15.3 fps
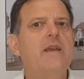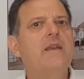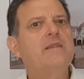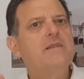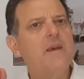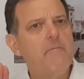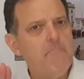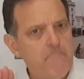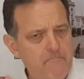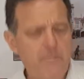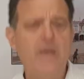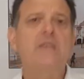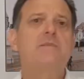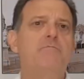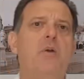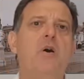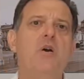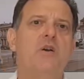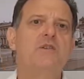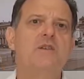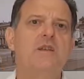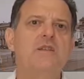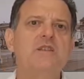is the best
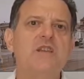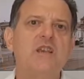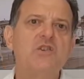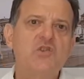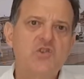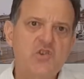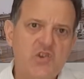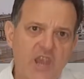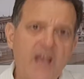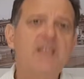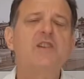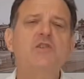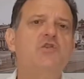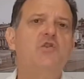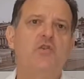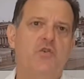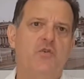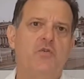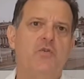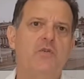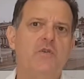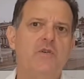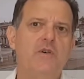person to challenge you
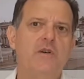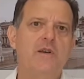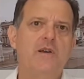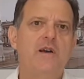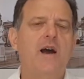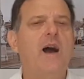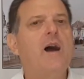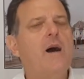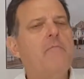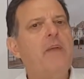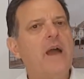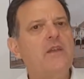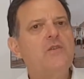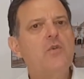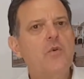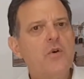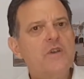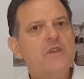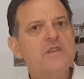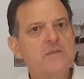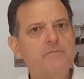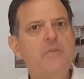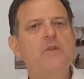about your
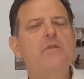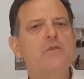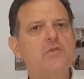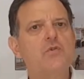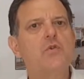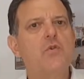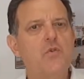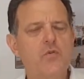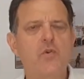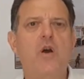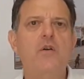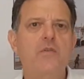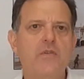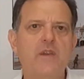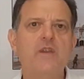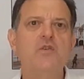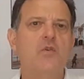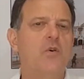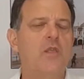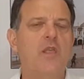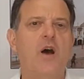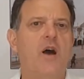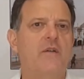spiritual growth in
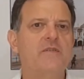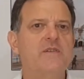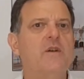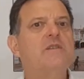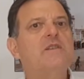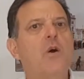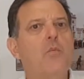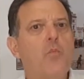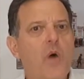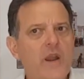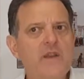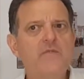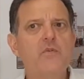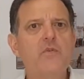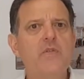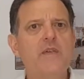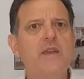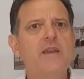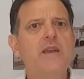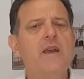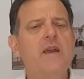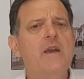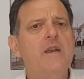your life. So it's a wonderful
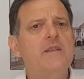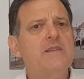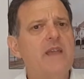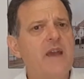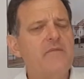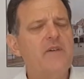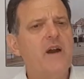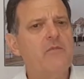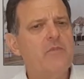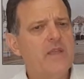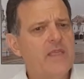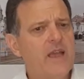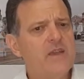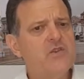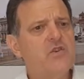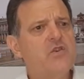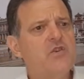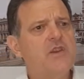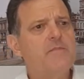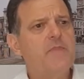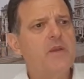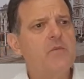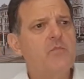thing to have a
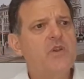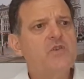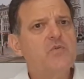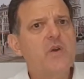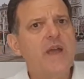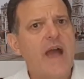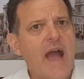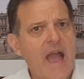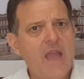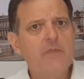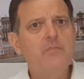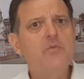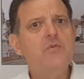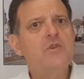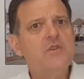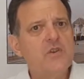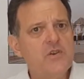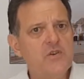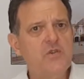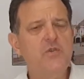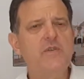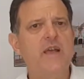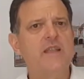relationship in which we're able to
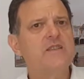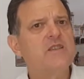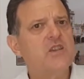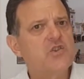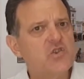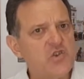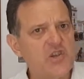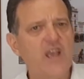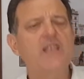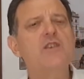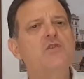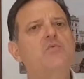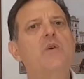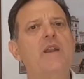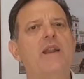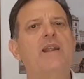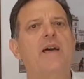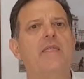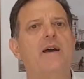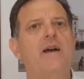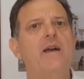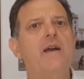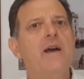do that, to challenge one
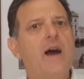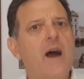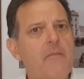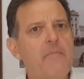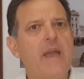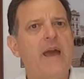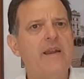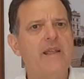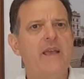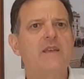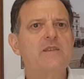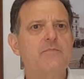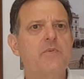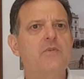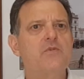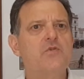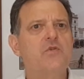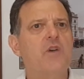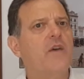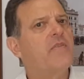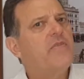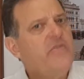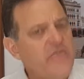another about our spiritual
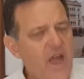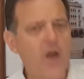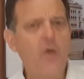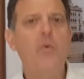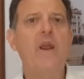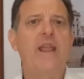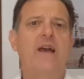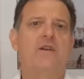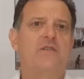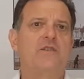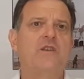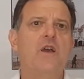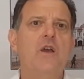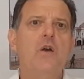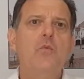growth. No one else